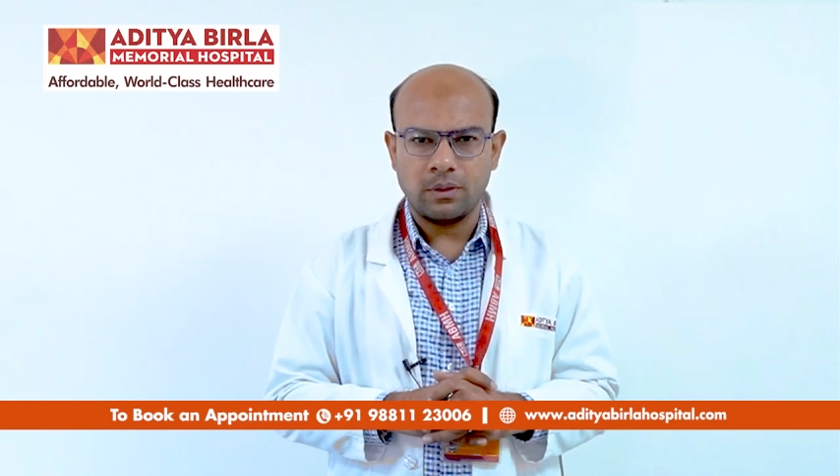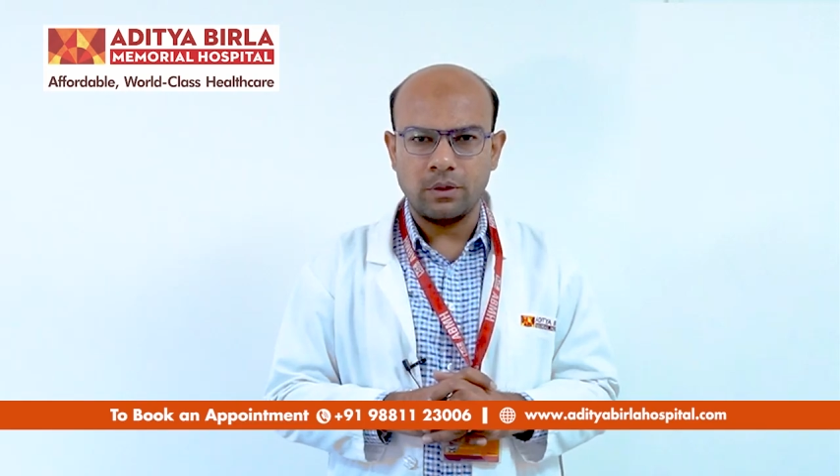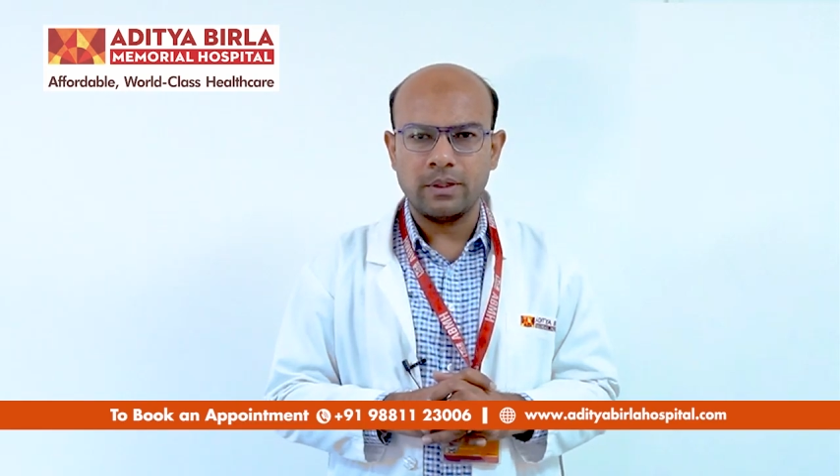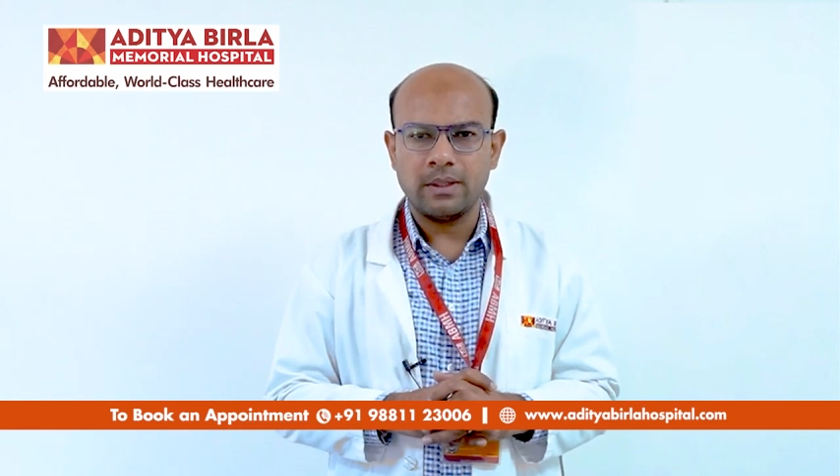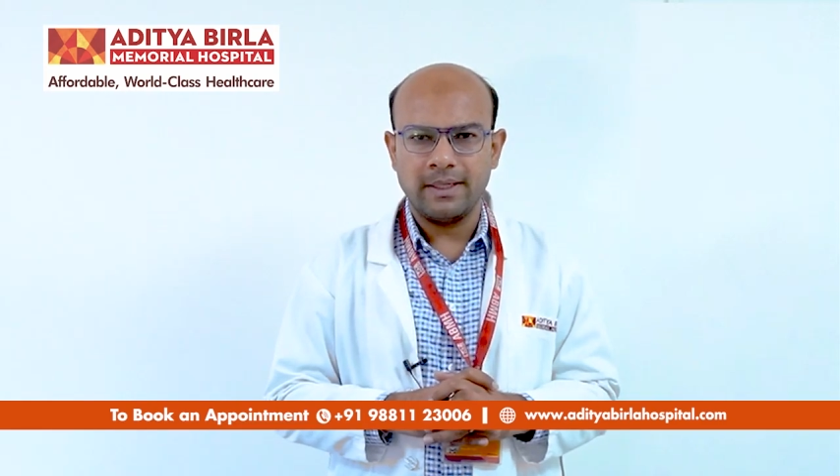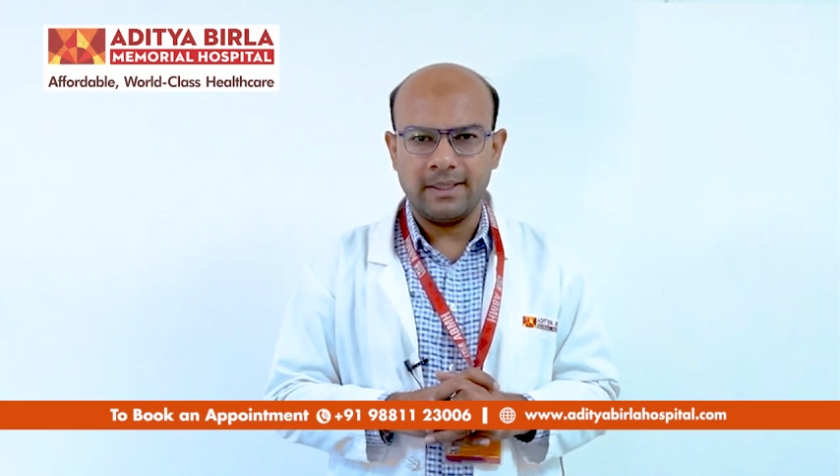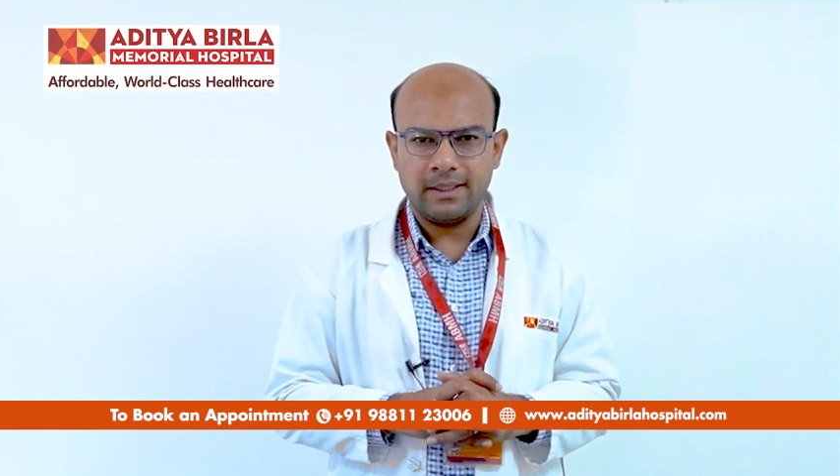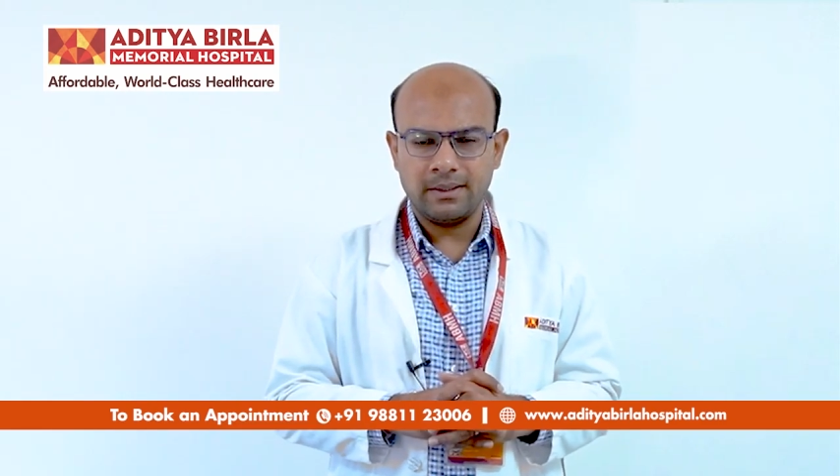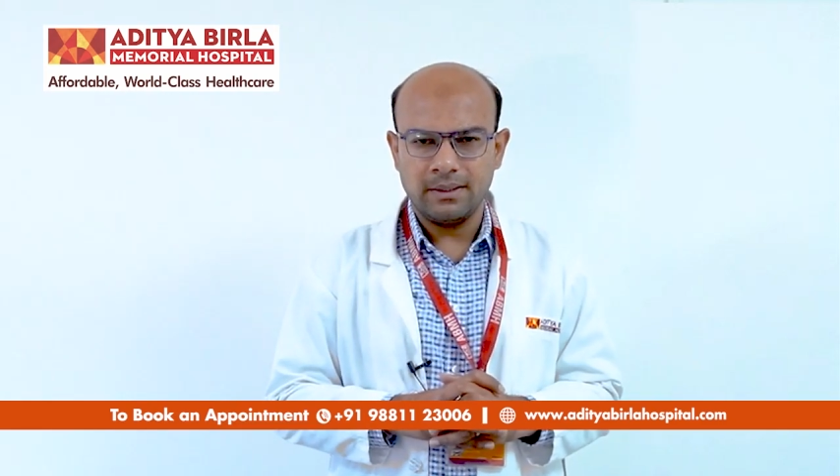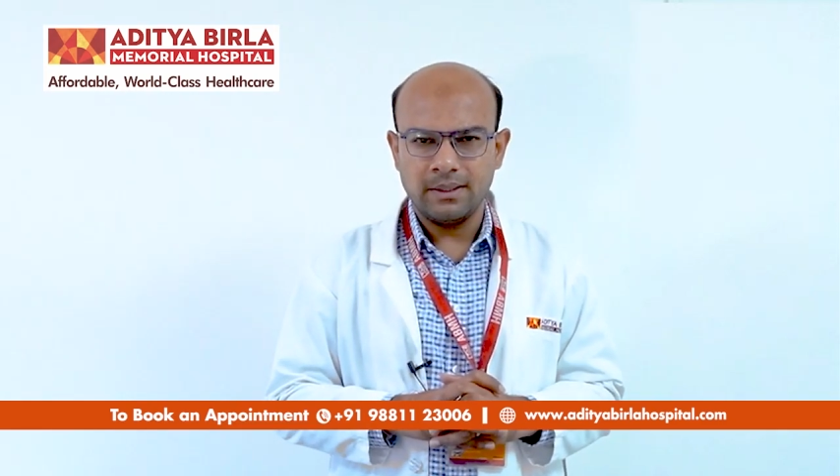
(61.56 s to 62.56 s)
or
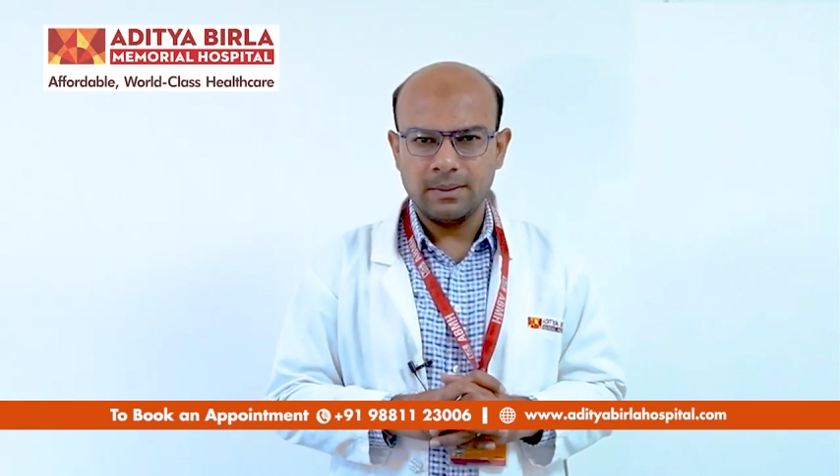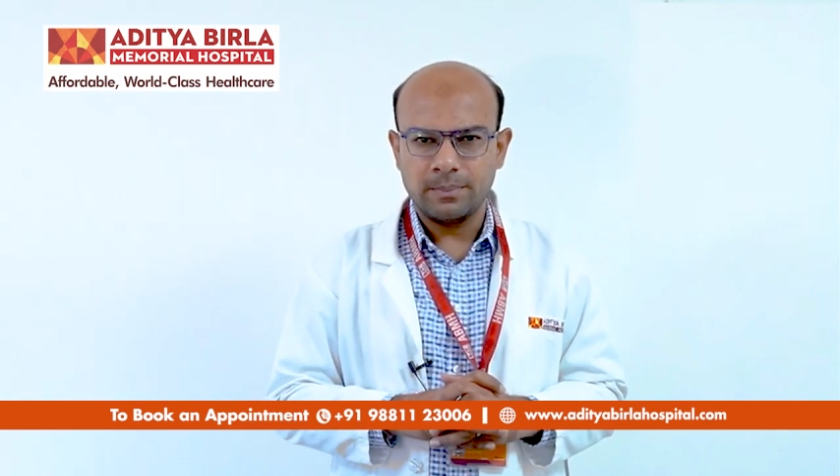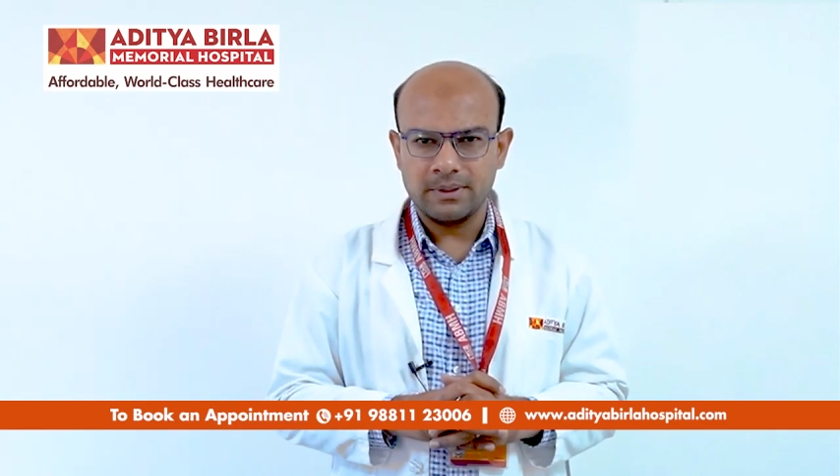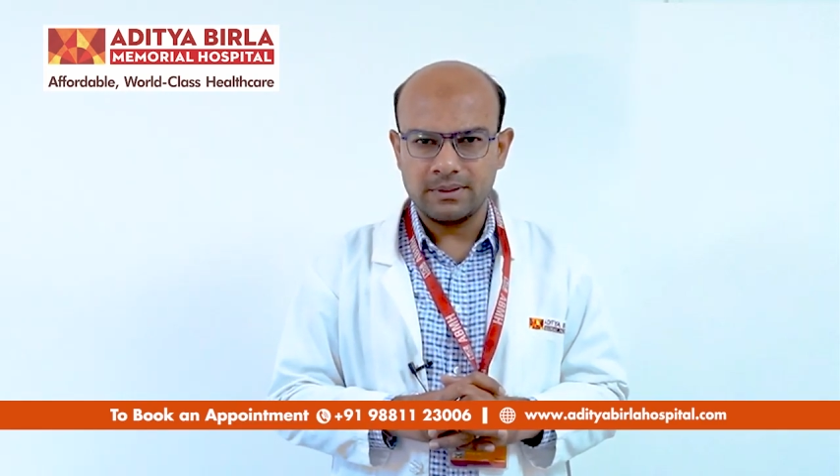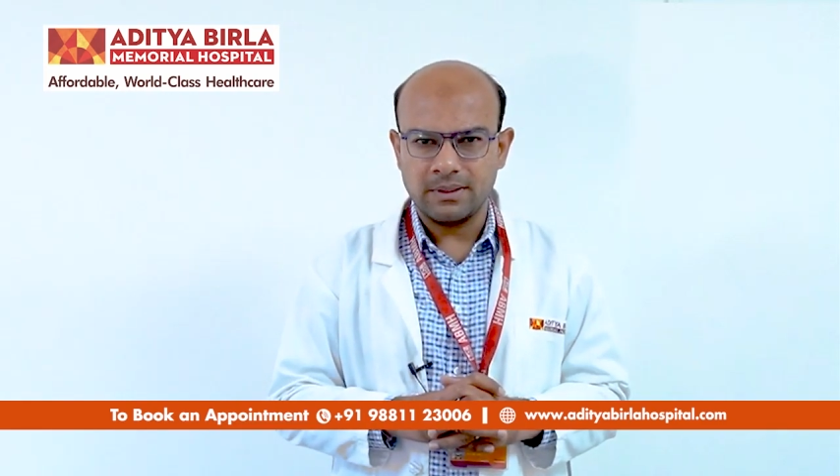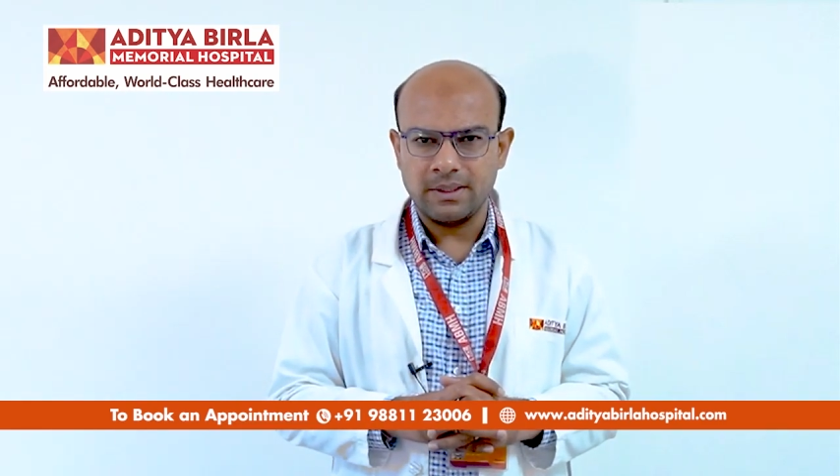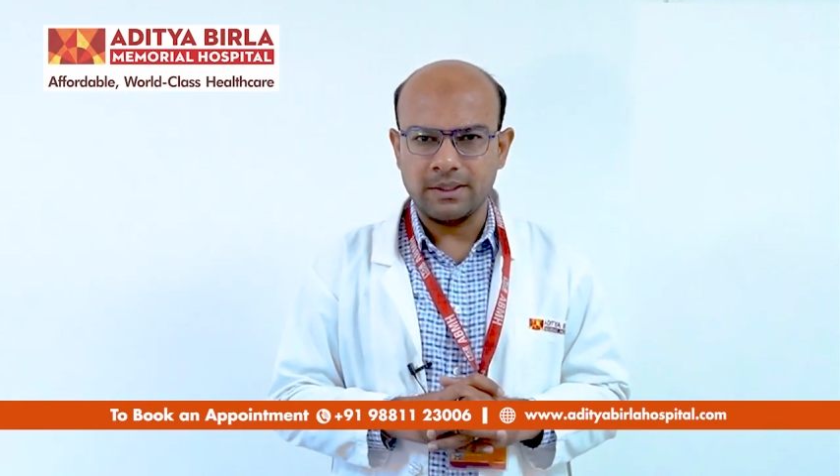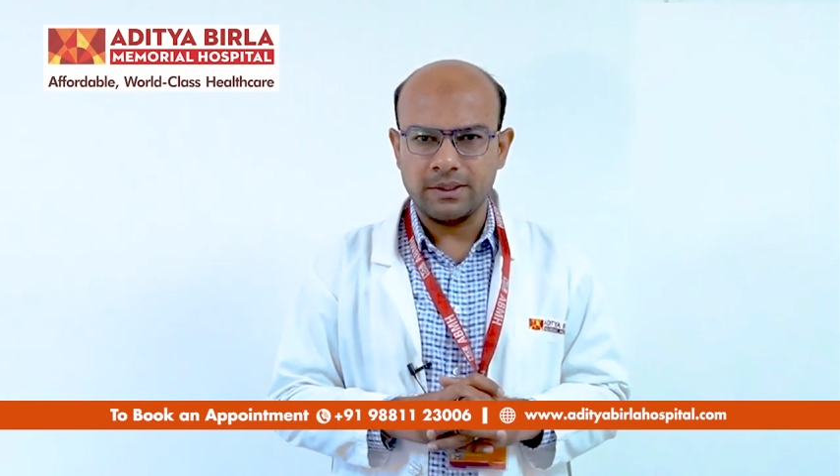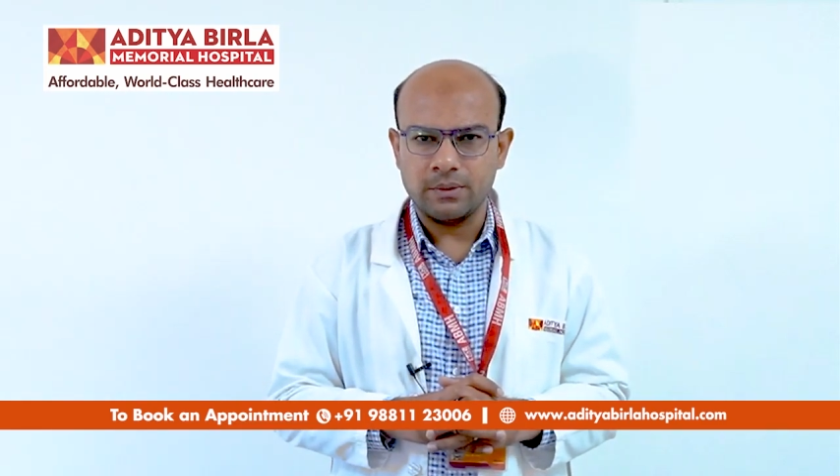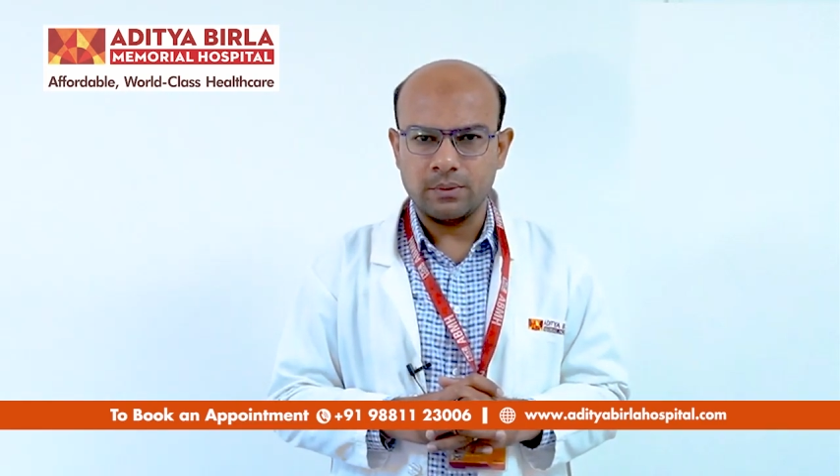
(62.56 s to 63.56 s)
any person
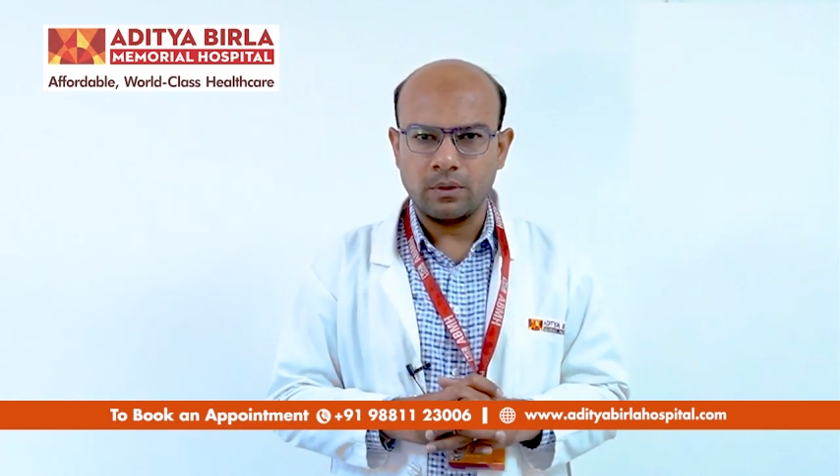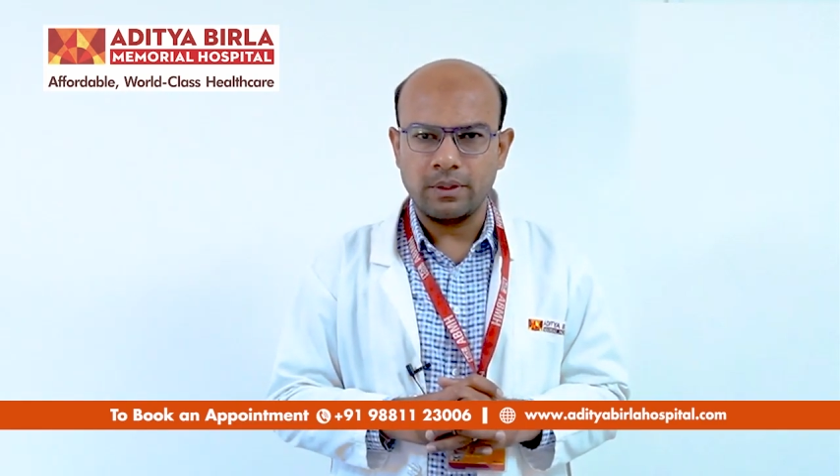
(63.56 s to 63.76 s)
near you or